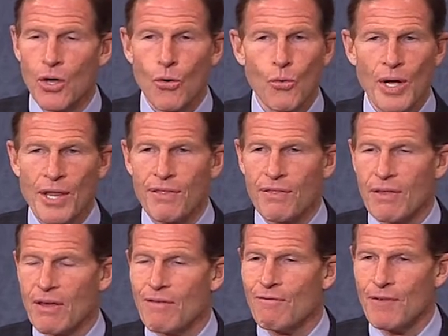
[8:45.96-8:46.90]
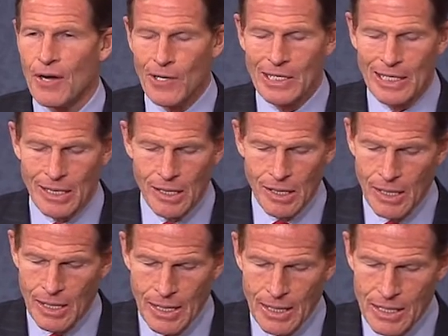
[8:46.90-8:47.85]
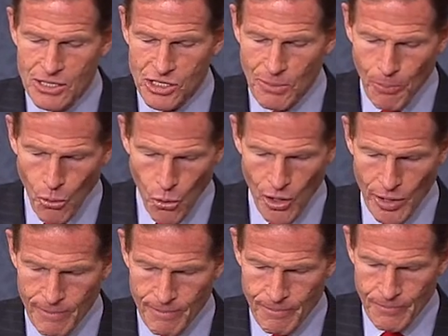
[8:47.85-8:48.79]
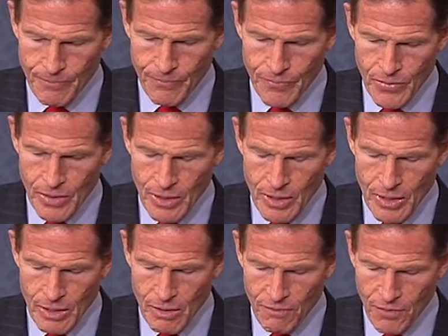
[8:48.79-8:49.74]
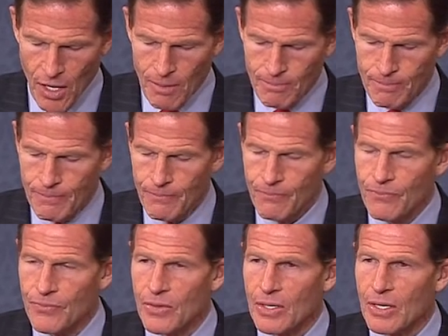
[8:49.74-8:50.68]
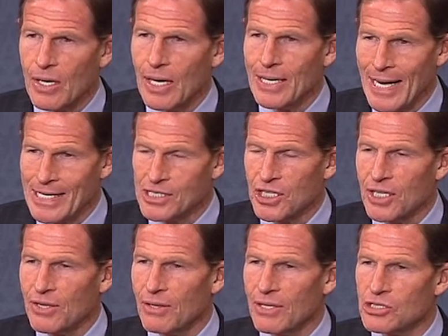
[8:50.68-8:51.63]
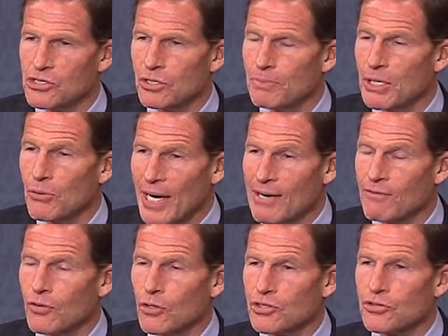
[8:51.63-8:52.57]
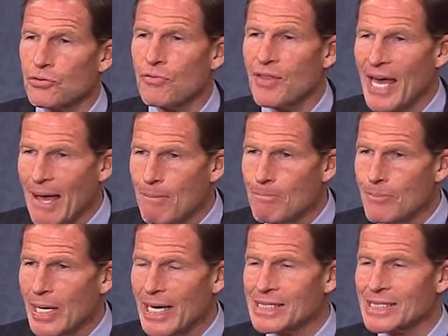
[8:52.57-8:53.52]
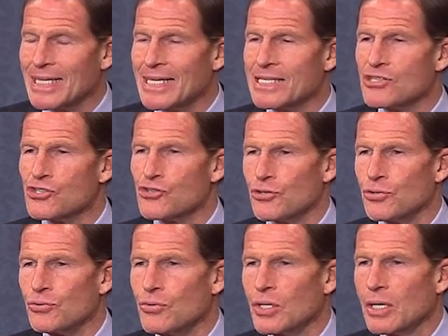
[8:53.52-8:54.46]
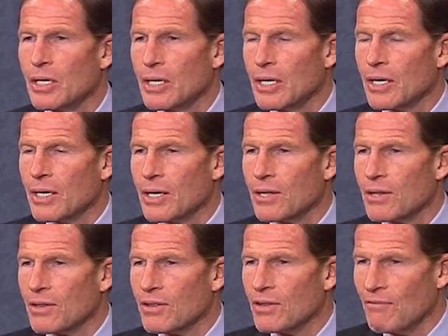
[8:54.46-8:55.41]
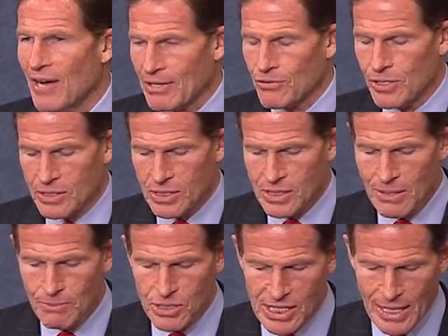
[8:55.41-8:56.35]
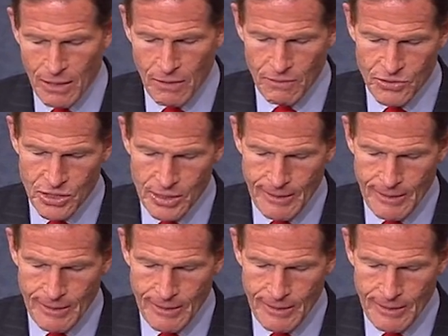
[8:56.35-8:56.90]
with very little support from a nation that should be grateful to them as it is to the veterans themselves.